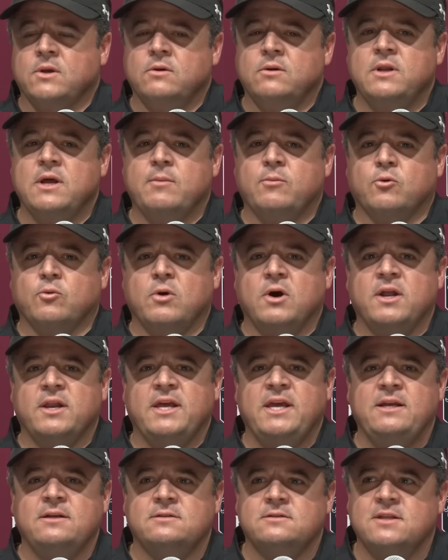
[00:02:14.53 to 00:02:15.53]
Number one,
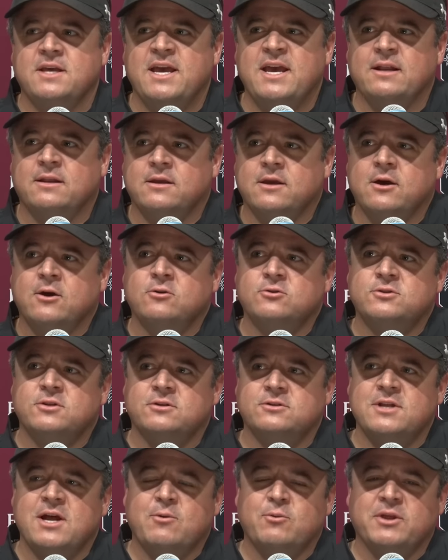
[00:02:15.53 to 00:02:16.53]
he's the head coach.
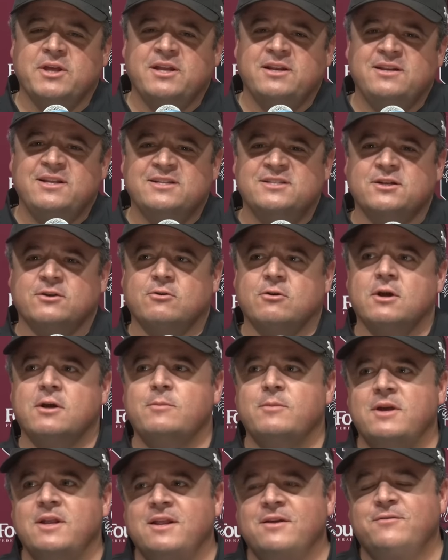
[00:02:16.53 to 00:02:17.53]
There's not really a
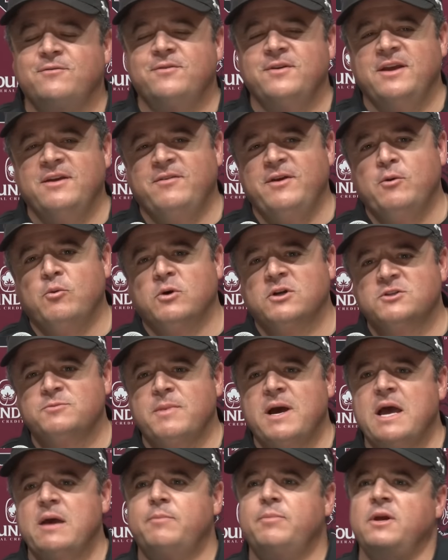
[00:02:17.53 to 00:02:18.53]
disagreement. If he wants
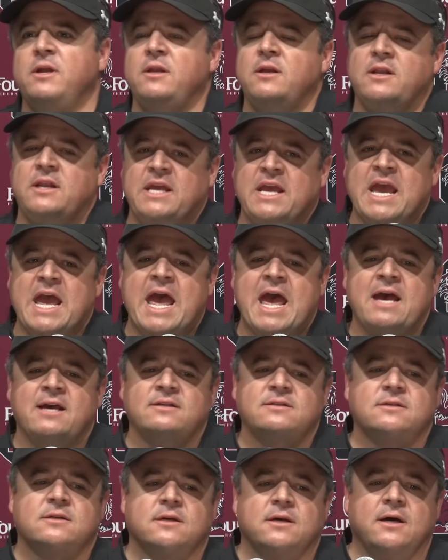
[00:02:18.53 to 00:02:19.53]
my opinion, he
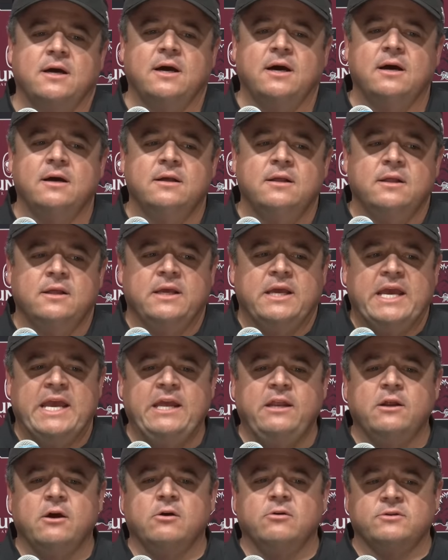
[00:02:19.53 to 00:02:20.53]
asks.
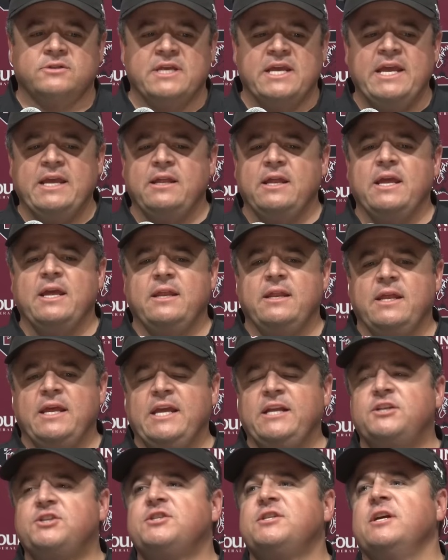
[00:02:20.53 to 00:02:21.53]
He knows in
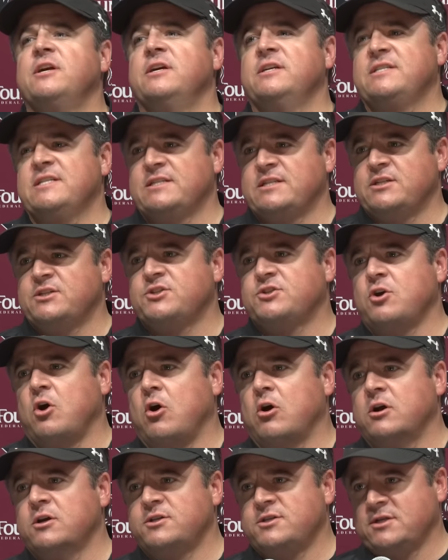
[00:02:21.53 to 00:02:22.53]
each series as it
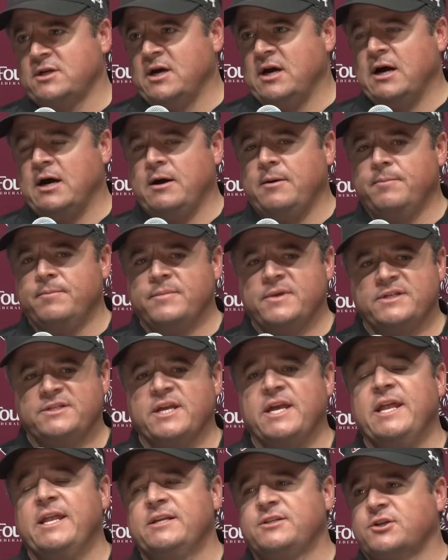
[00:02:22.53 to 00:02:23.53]
starts, it
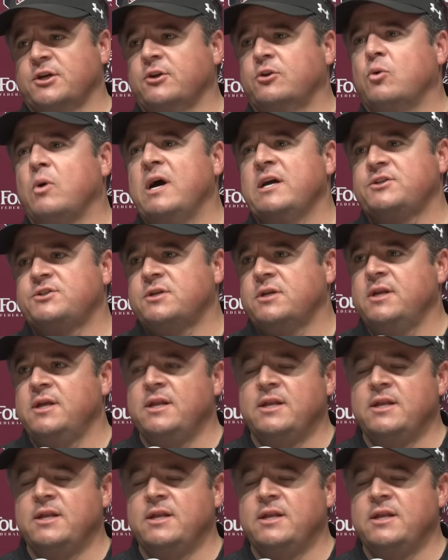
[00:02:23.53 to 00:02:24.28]
is a good question.